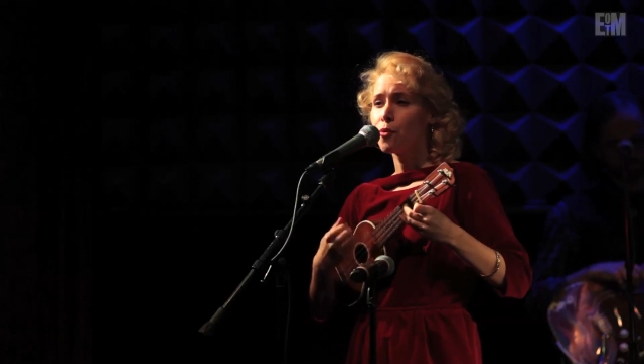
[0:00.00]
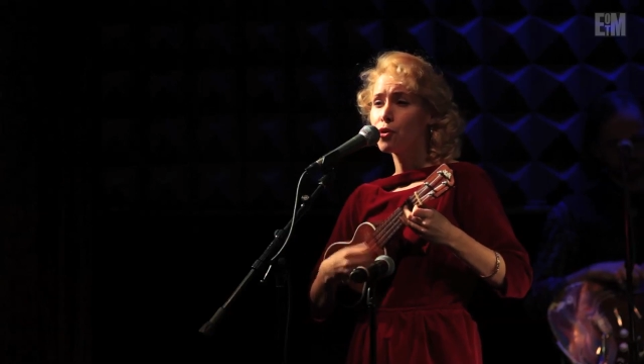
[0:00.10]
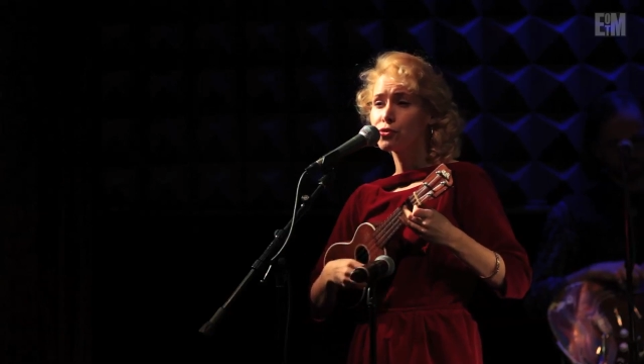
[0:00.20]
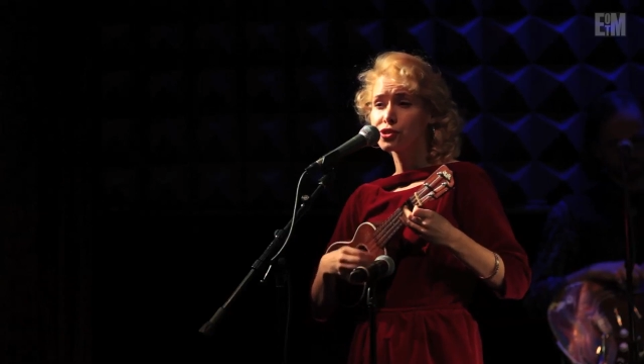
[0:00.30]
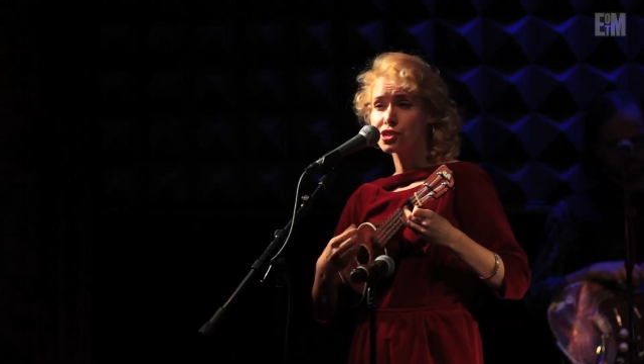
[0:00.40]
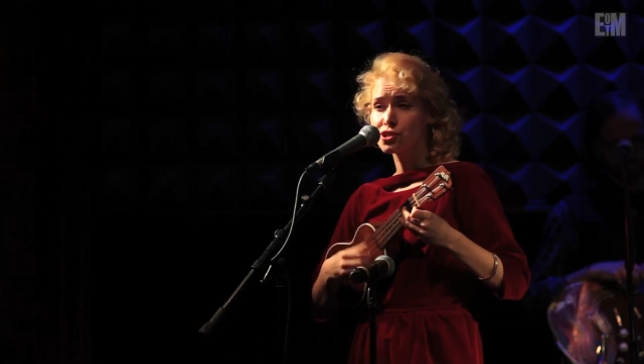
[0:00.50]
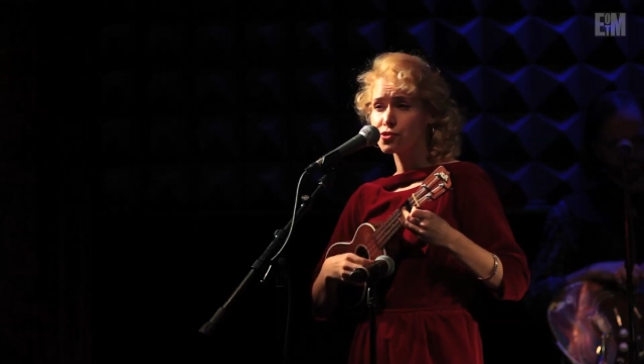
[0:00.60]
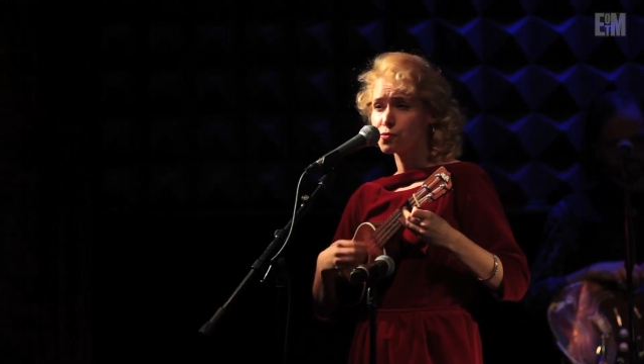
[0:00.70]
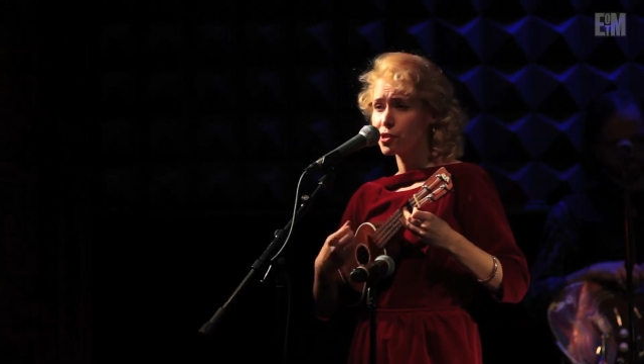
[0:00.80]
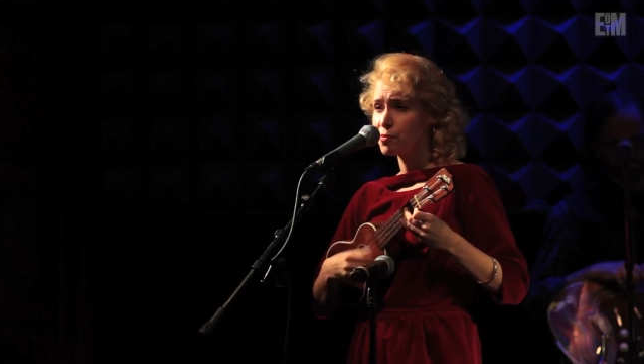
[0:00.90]
Won't
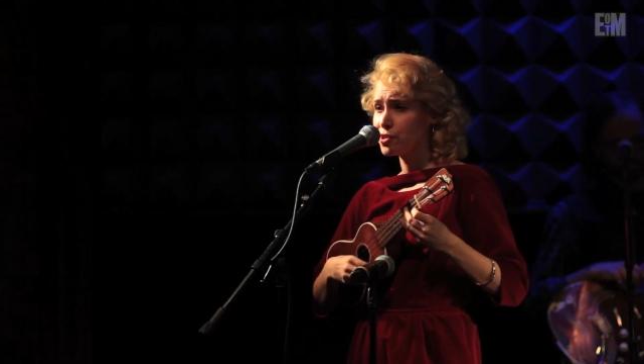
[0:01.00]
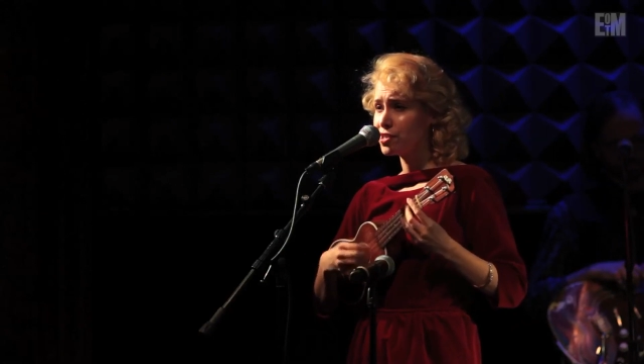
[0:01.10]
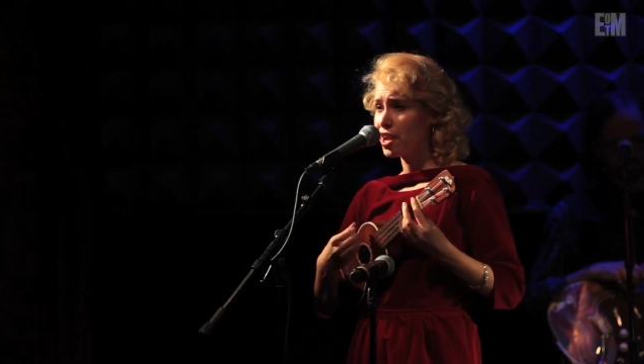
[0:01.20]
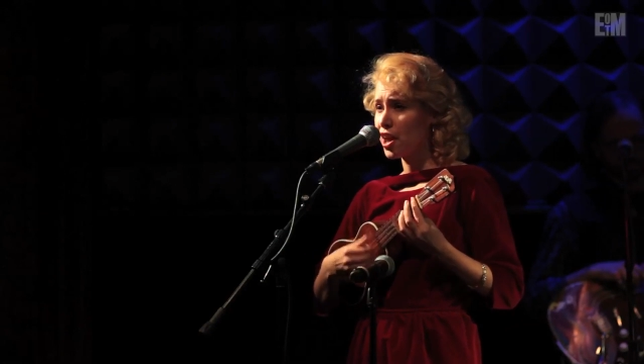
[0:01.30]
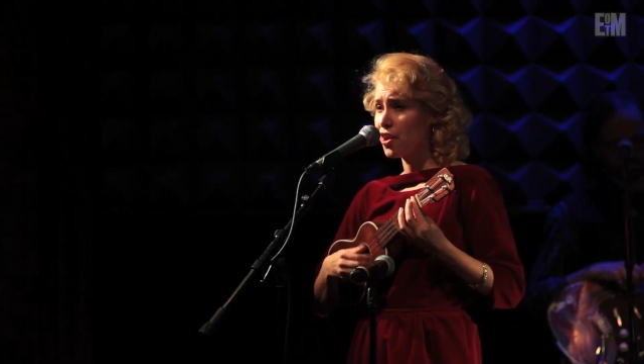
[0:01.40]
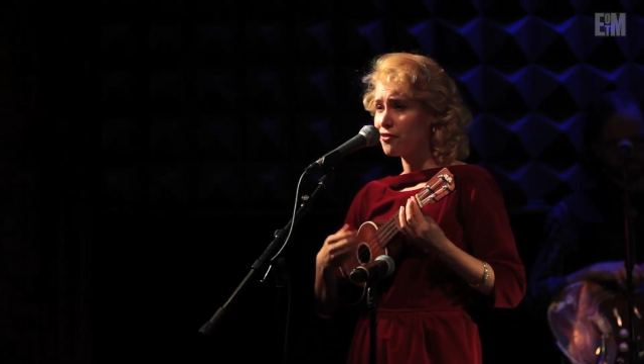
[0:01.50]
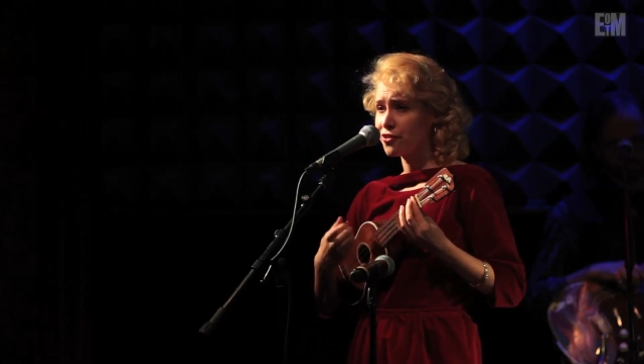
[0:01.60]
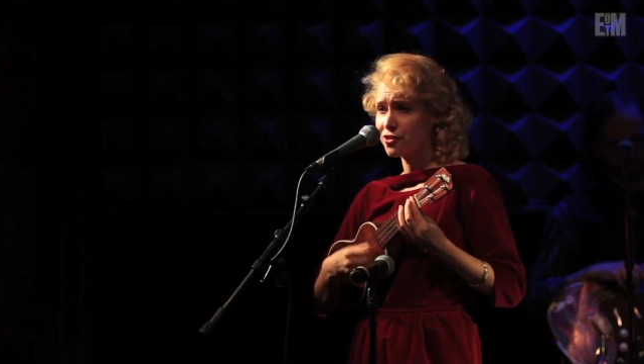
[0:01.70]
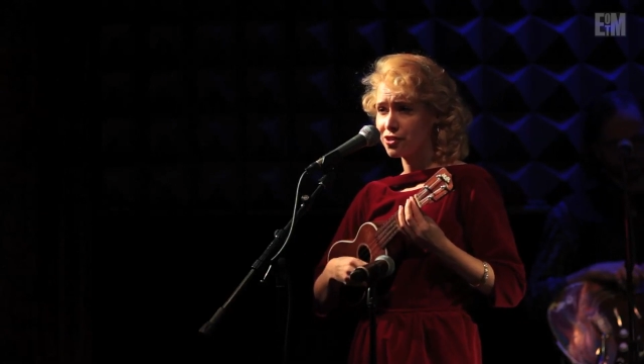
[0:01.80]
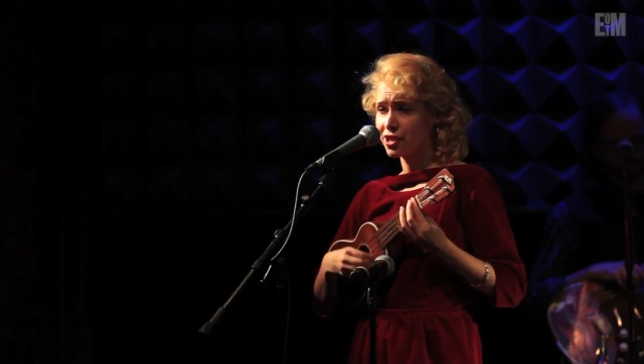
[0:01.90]
these women
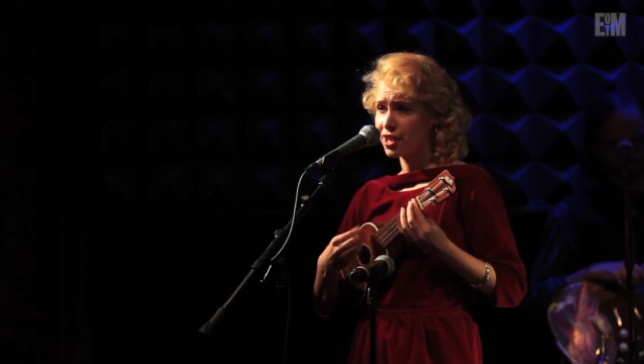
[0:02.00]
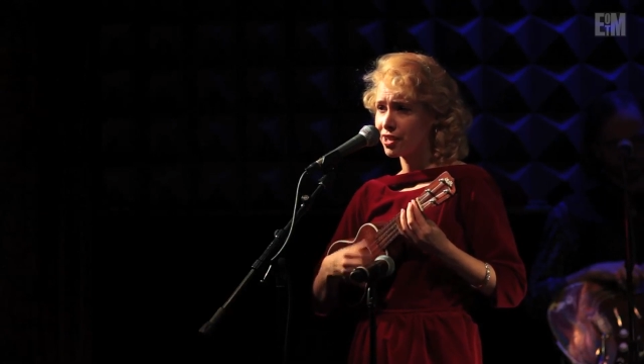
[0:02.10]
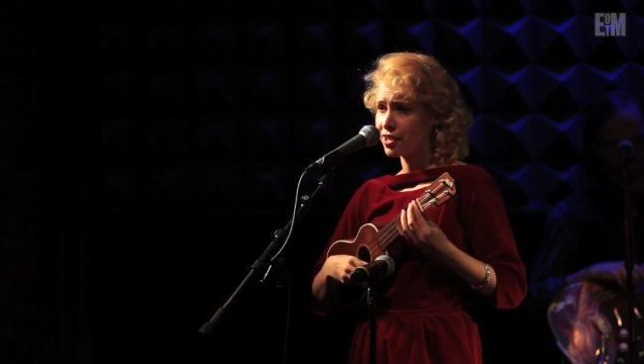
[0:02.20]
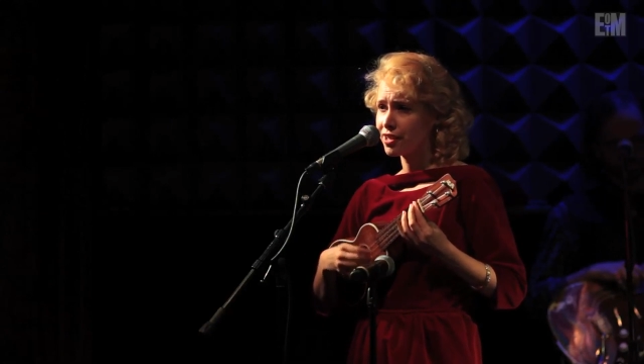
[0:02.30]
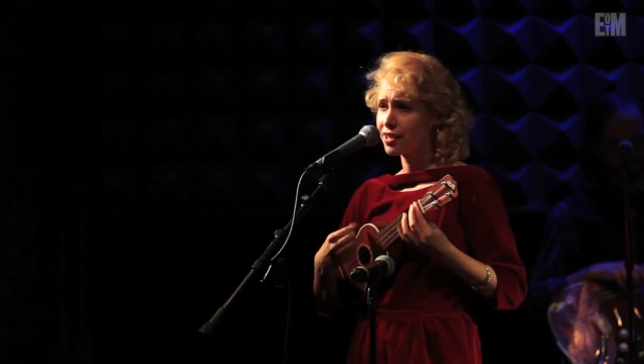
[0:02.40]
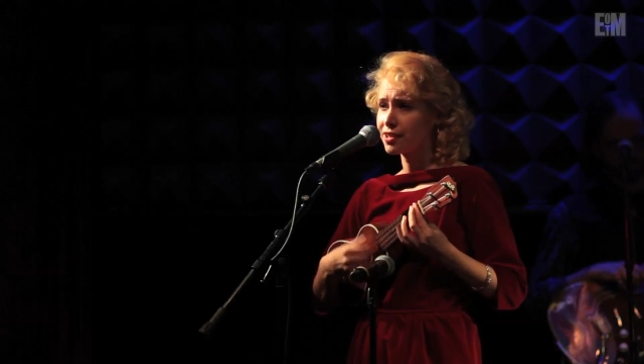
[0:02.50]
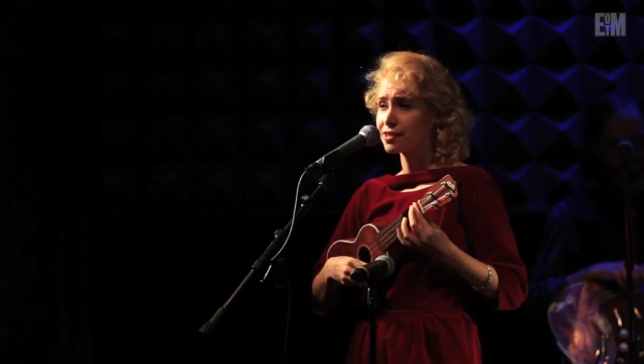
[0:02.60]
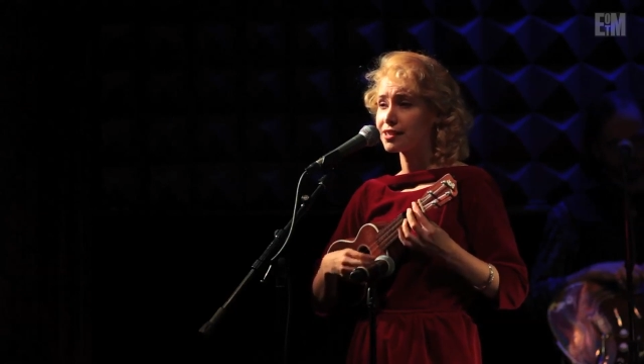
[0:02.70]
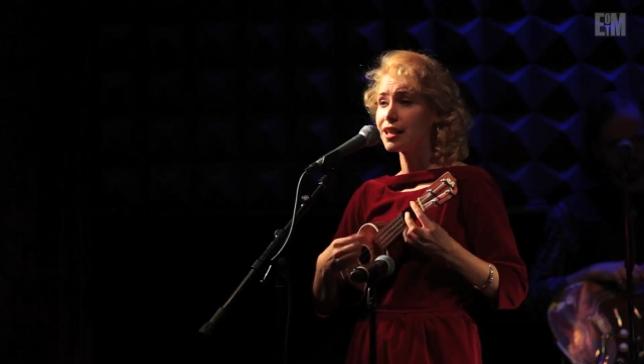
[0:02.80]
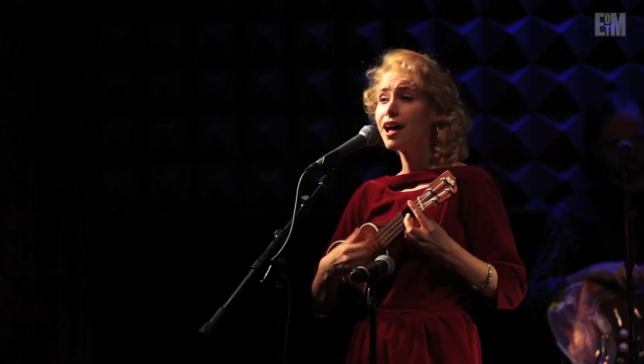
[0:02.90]
ever get
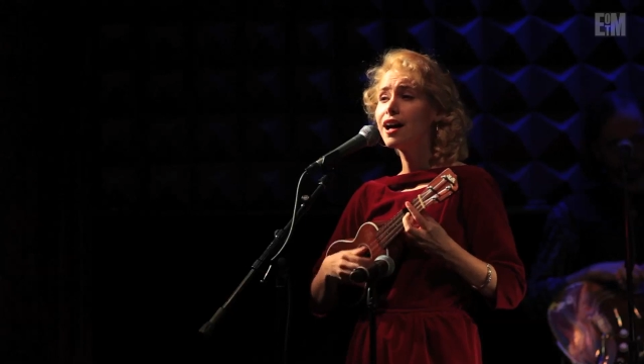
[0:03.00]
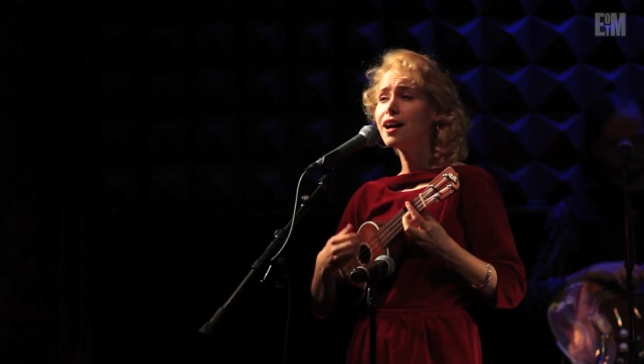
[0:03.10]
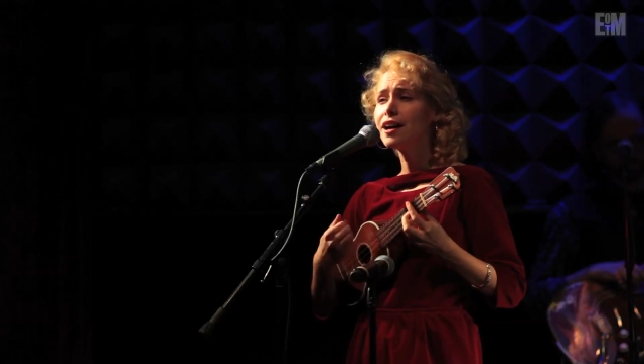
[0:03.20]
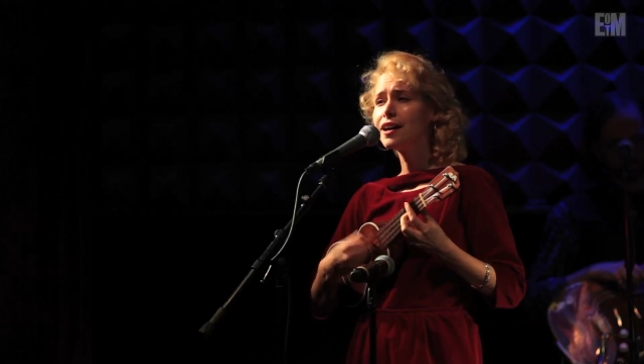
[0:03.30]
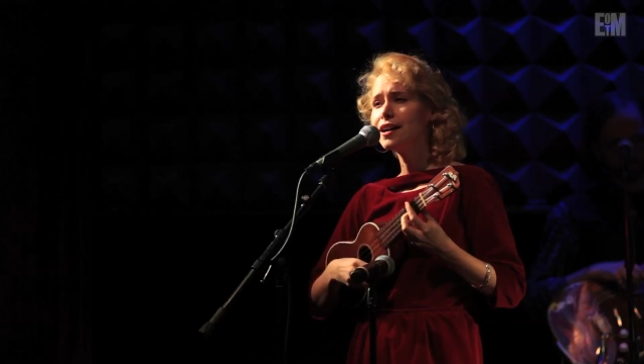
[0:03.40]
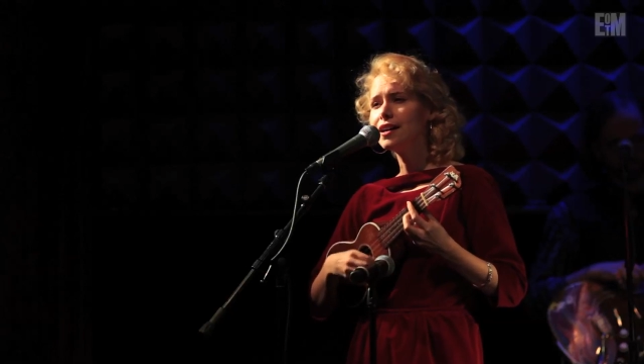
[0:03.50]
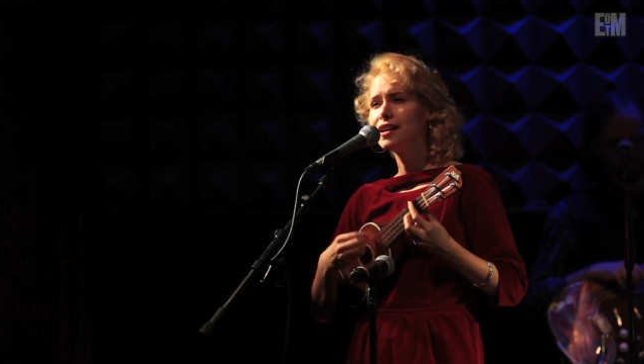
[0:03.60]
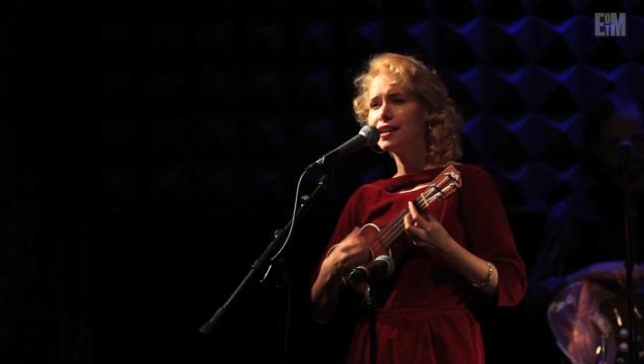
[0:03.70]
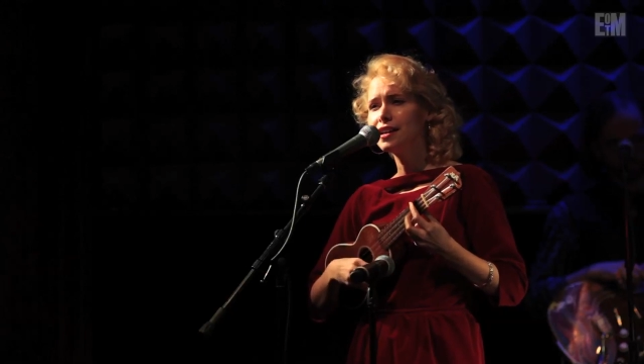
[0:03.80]
alive?